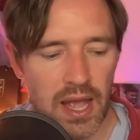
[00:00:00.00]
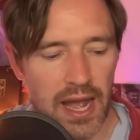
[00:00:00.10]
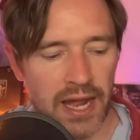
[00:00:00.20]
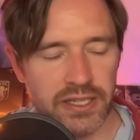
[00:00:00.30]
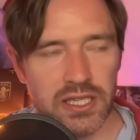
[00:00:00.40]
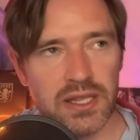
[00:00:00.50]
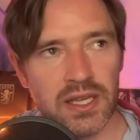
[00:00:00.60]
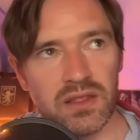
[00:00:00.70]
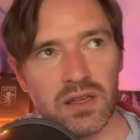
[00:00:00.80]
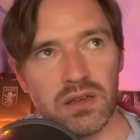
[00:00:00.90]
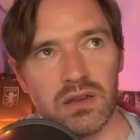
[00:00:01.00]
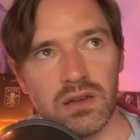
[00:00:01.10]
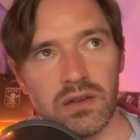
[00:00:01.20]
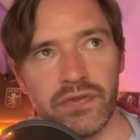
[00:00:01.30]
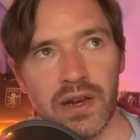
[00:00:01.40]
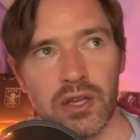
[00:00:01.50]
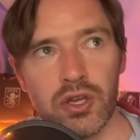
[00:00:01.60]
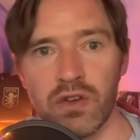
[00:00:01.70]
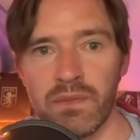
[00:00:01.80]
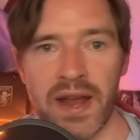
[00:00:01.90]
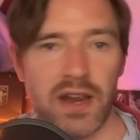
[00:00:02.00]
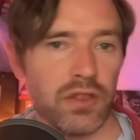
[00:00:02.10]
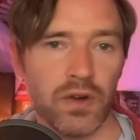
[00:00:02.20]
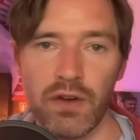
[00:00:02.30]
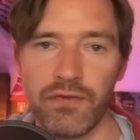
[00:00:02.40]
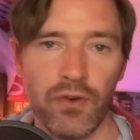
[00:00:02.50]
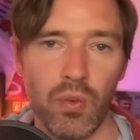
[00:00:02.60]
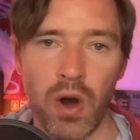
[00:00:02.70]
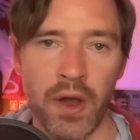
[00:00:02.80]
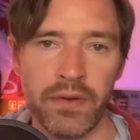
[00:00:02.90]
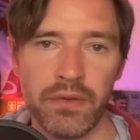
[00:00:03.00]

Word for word: and to think that Villa could have made it 3 or 4-1.